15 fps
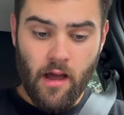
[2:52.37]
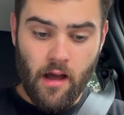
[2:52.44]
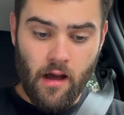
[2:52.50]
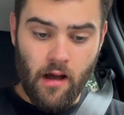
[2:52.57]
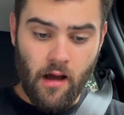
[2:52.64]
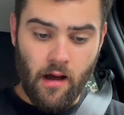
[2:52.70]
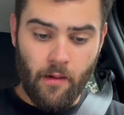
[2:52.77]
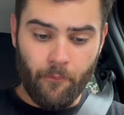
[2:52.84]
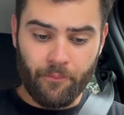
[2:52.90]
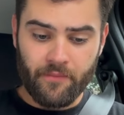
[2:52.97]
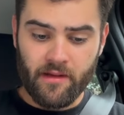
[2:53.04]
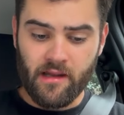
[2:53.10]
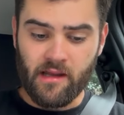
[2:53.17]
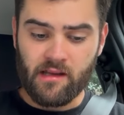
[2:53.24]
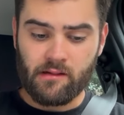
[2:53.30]
Um,
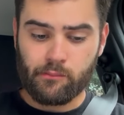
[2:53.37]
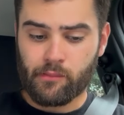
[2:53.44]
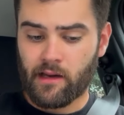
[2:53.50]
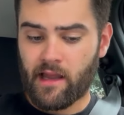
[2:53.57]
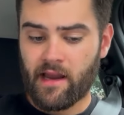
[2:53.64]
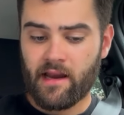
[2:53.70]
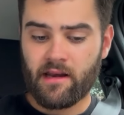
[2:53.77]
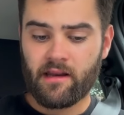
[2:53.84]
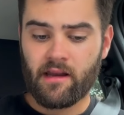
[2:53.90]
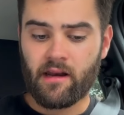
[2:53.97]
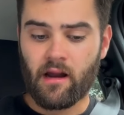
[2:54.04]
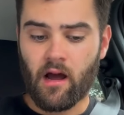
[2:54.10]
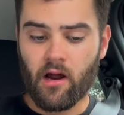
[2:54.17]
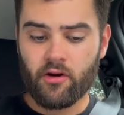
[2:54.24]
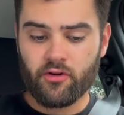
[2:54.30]
he's played in
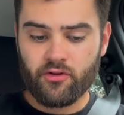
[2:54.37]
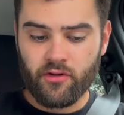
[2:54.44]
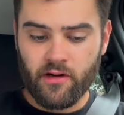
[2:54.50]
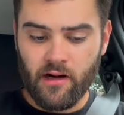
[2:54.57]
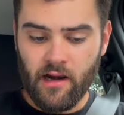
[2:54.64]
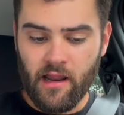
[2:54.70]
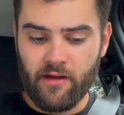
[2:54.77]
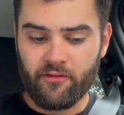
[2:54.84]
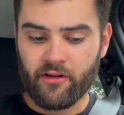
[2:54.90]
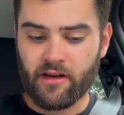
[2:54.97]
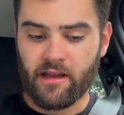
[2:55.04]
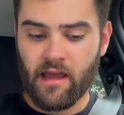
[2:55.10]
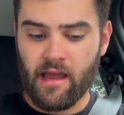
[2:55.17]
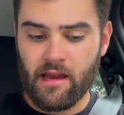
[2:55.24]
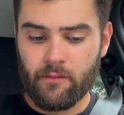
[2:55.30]
111
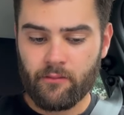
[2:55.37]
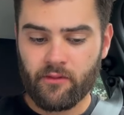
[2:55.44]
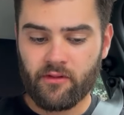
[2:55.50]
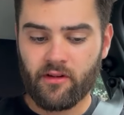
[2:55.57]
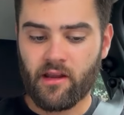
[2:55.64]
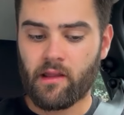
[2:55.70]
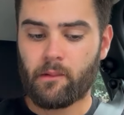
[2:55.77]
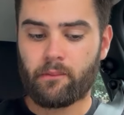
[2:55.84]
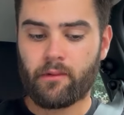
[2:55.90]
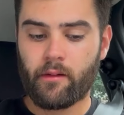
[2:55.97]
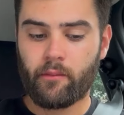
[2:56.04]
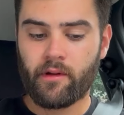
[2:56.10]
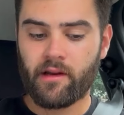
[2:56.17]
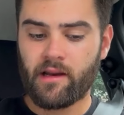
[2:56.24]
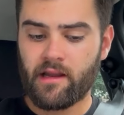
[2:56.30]
games in the
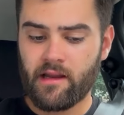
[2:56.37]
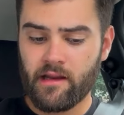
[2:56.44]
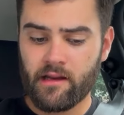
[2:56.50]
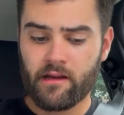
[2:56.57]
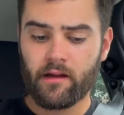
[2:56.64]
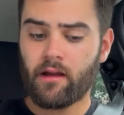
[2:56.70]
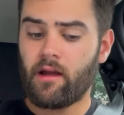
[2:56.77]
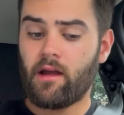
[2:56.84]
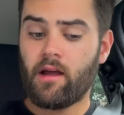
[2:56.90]
Premier League.